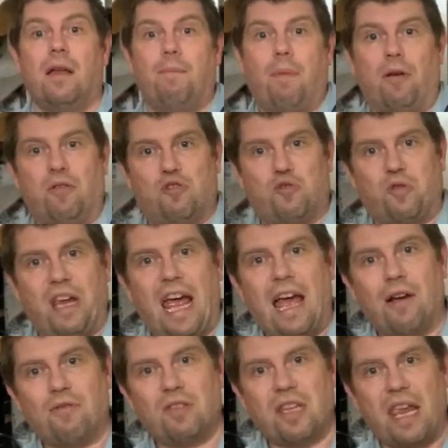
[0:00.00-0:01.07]
poetry
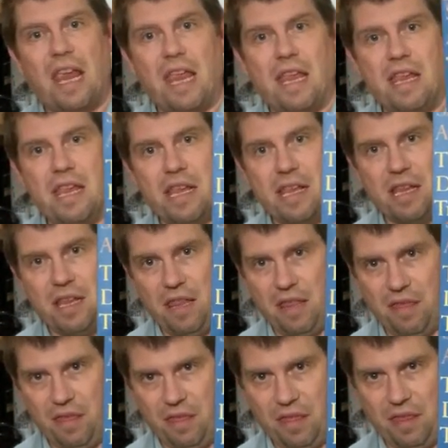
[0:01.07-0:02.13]
house
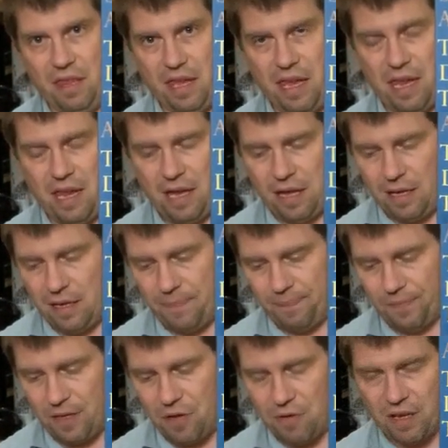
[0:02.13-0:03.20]
in the
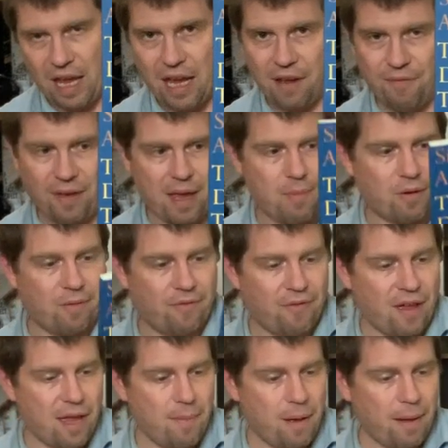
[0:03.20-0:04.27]
UK, Faber and
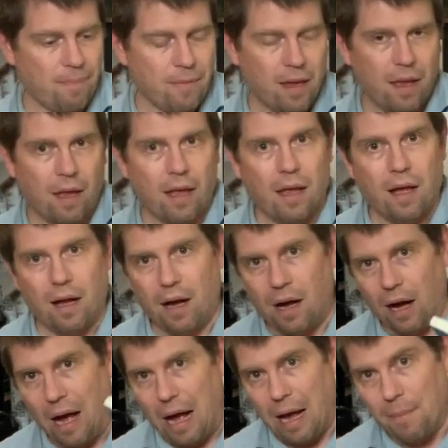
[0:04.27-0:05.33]
Faber.
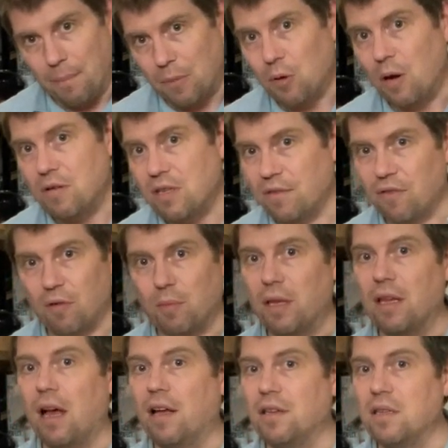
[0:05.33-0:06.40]
I'm quoting from
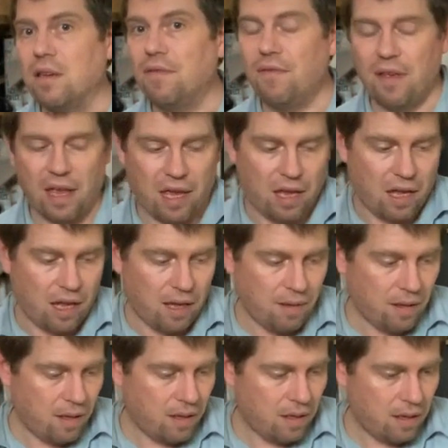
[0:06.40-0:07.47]
it under fair
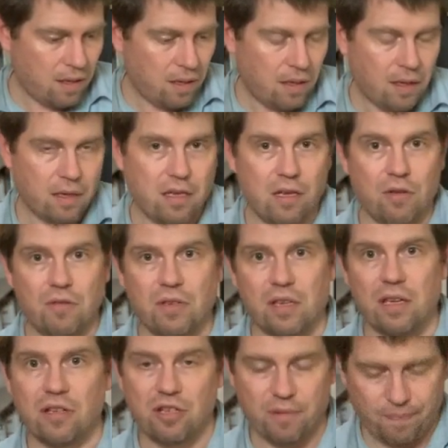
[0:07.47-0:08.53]

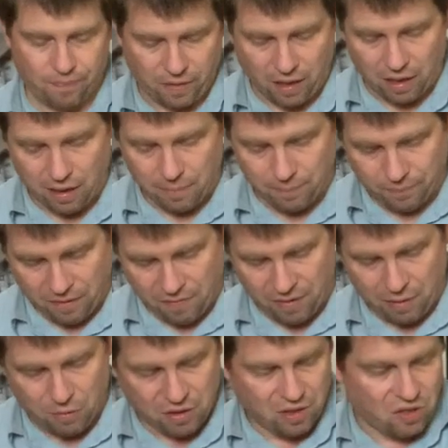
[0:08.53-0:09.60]
usage. If
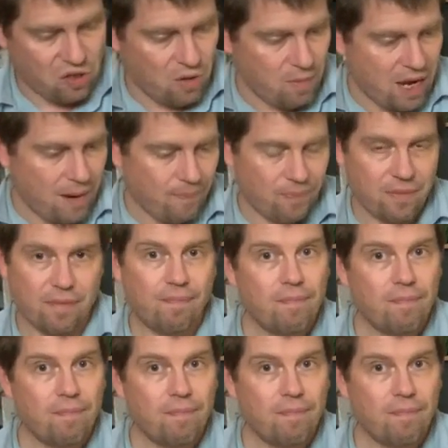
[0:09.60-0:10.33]
they want to sue me,